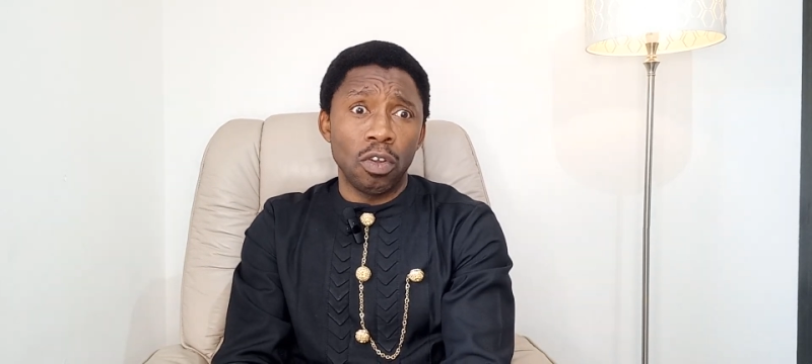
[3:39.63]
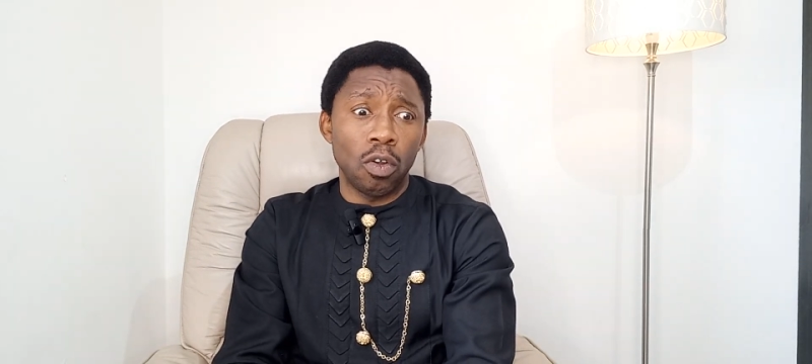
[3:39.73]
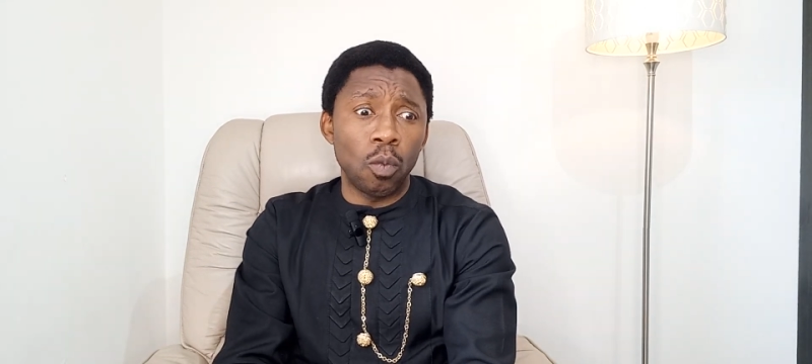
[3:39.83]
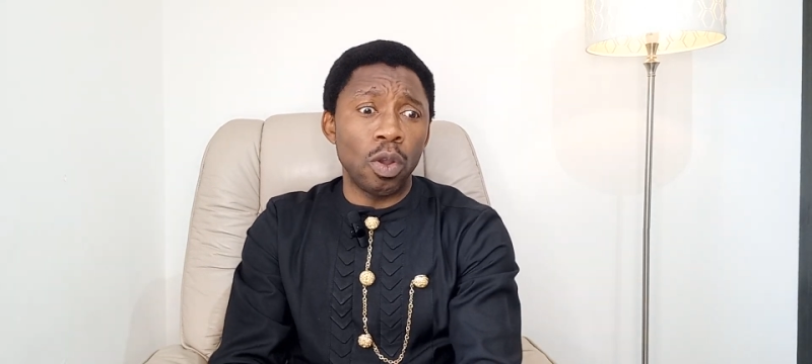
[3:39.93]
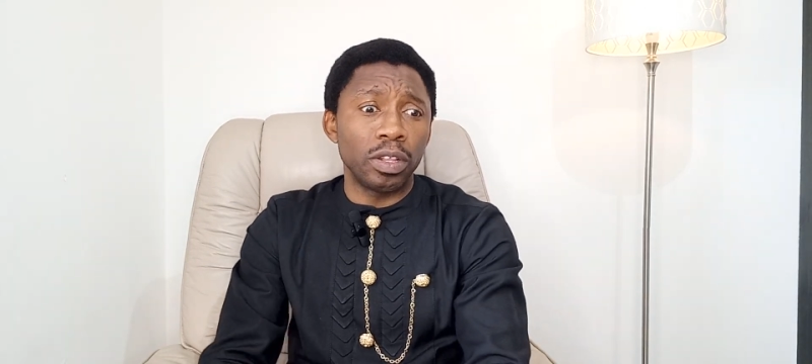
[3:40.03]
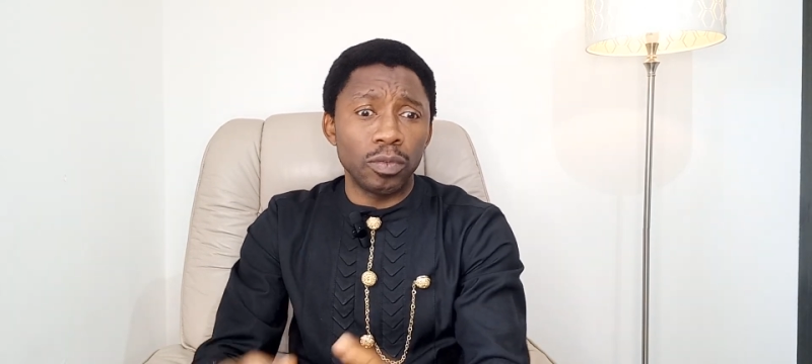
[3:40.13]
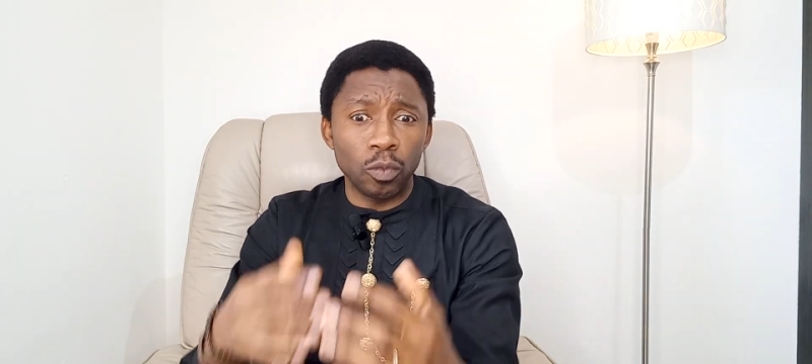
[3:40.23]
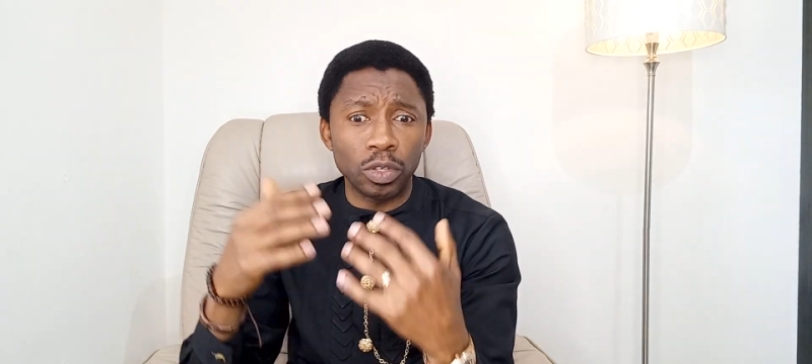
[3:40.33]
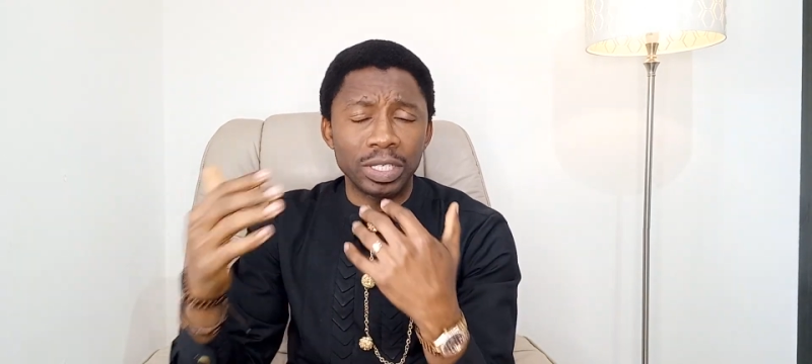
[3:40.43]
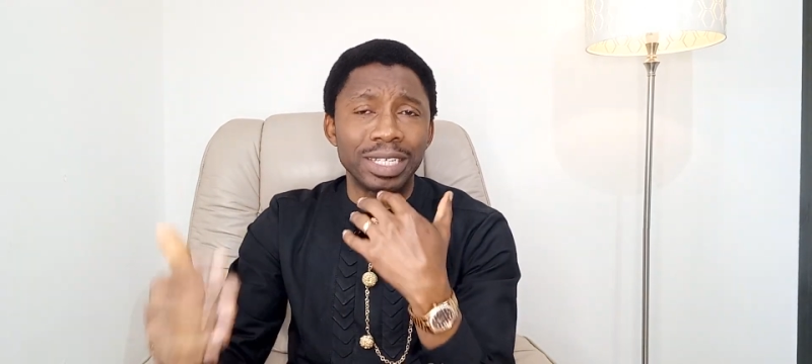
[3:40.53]
or what
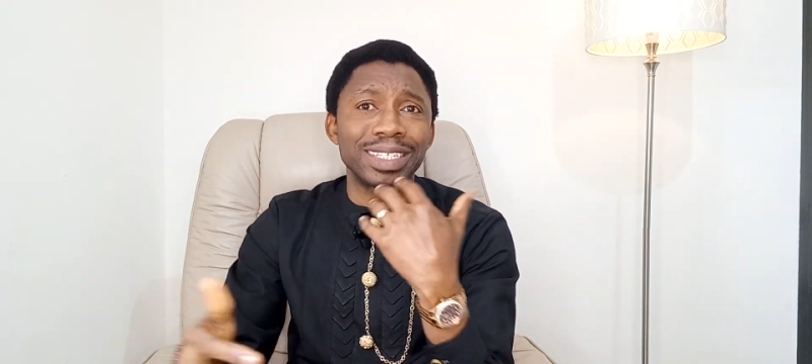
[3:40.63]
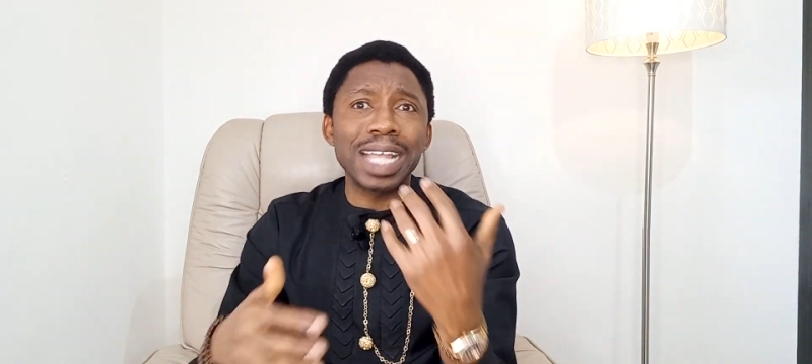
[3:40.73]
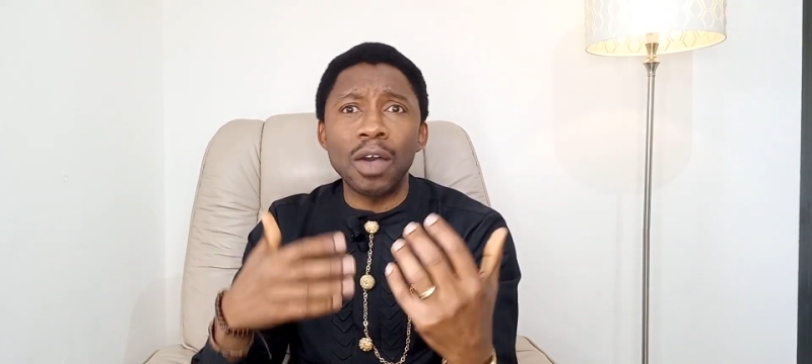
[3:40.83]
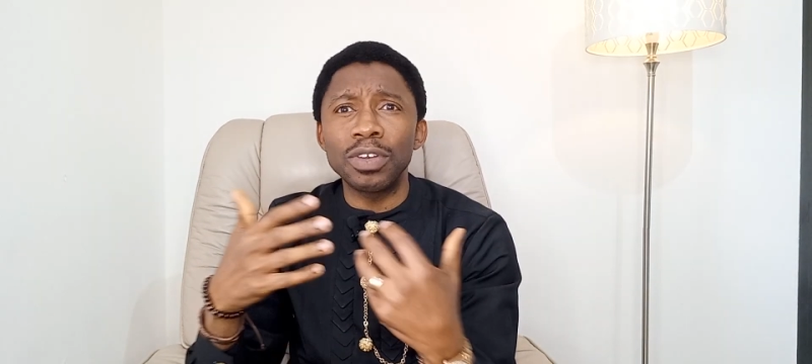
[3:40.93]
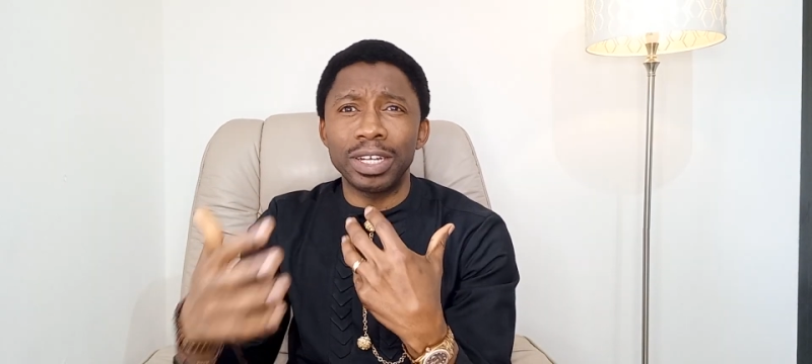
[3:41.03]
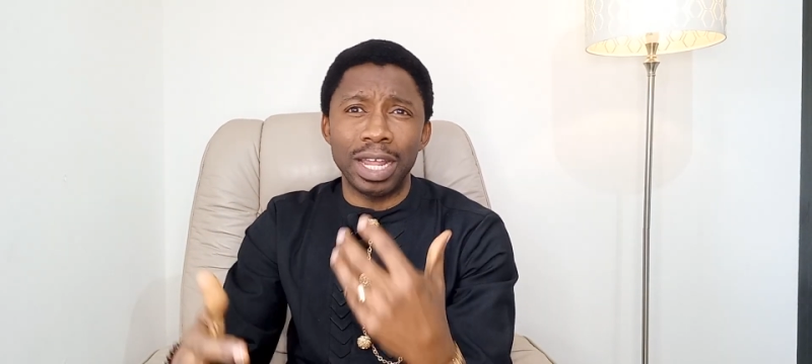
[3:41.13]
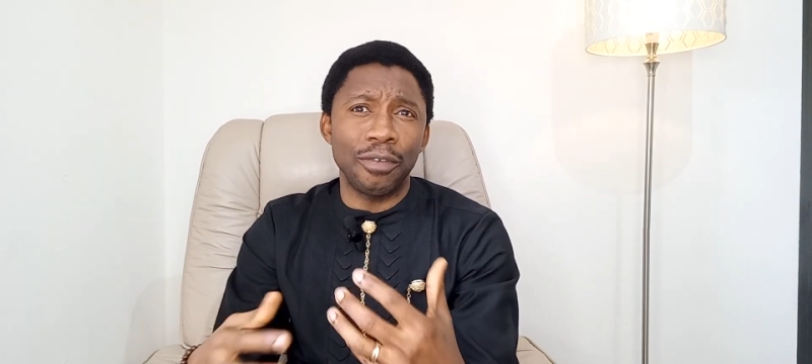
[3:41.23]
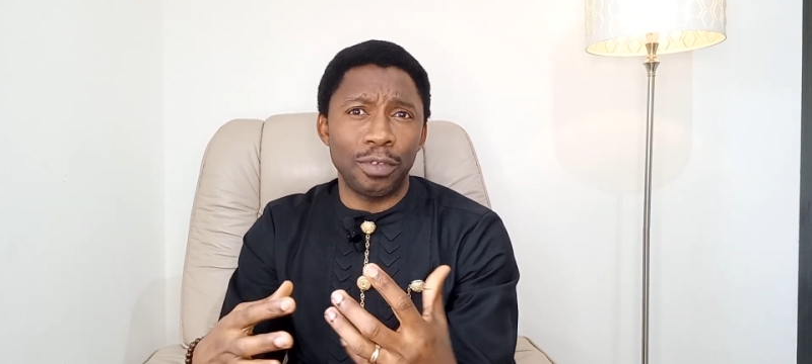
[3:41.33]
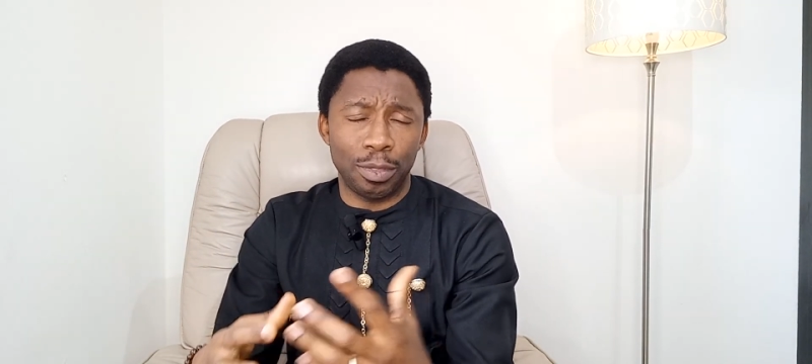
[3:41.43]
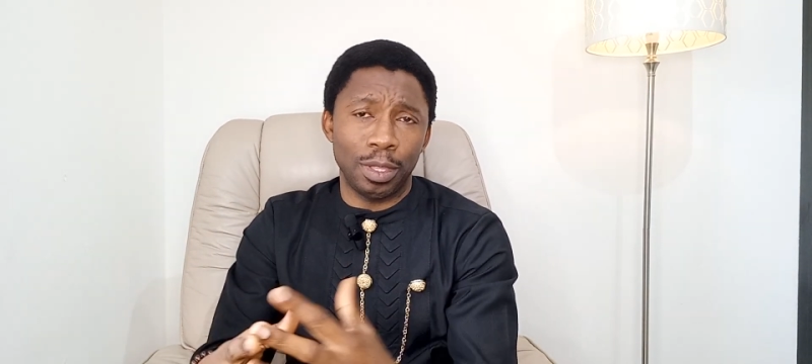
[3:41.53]
was the sound and
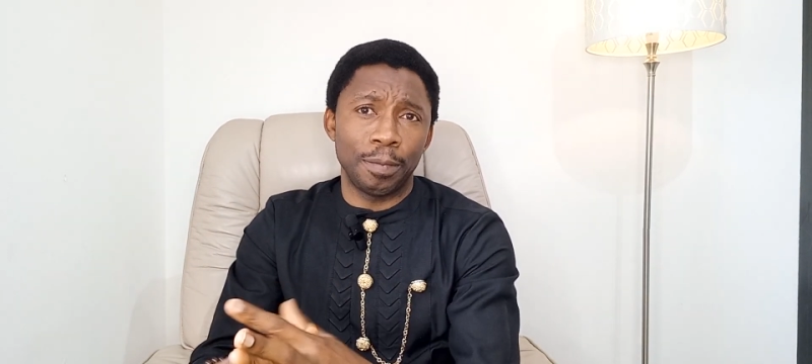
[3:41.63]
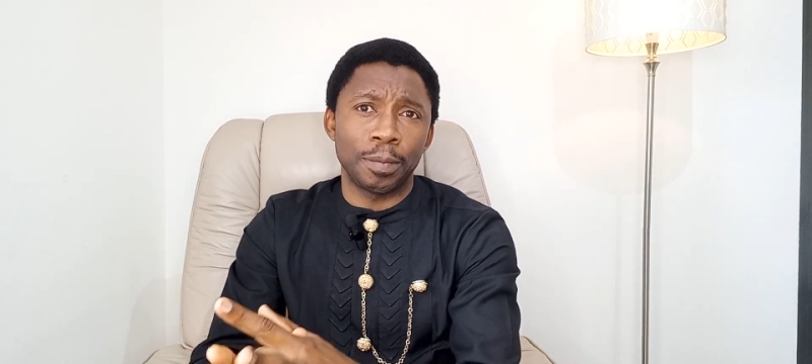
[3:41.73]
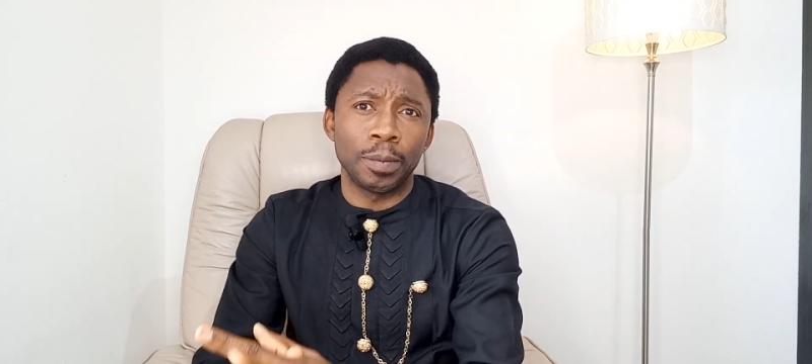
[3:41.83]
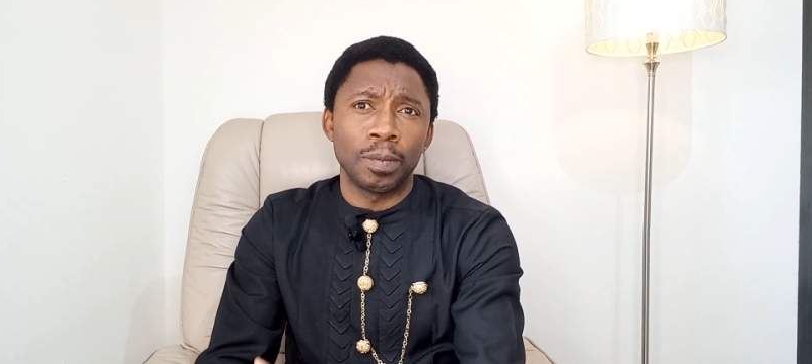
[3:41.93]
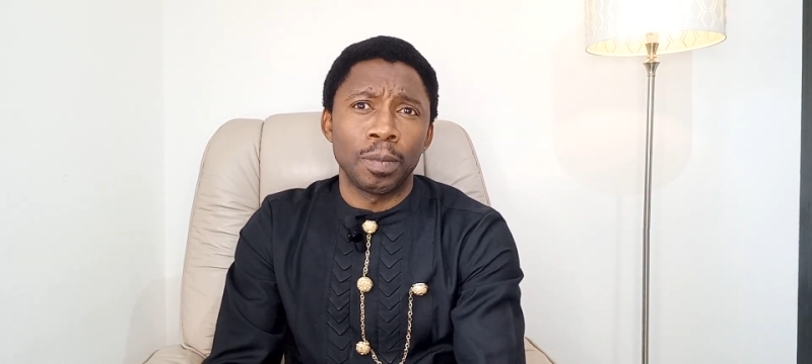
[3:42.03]
everything.